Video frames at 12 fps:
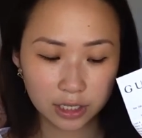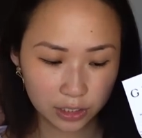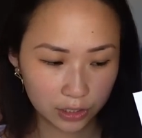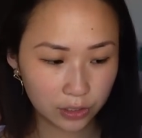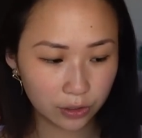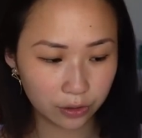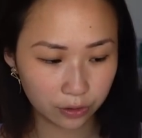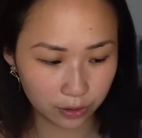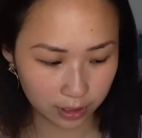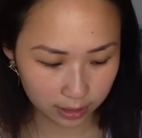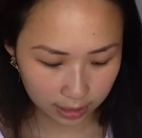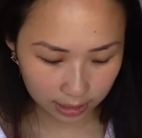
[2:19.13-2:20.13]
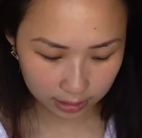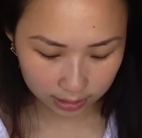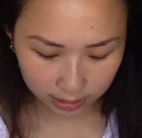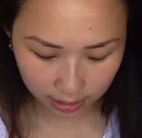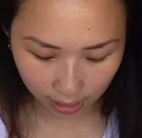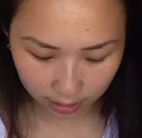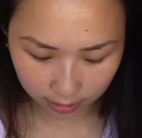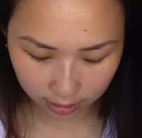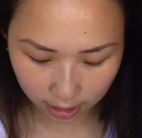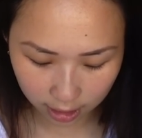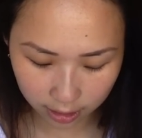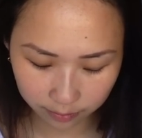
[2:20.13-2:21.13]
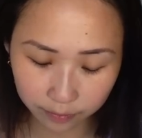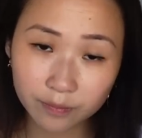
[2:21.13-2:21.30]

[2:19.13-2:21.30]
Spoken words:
So that's that there.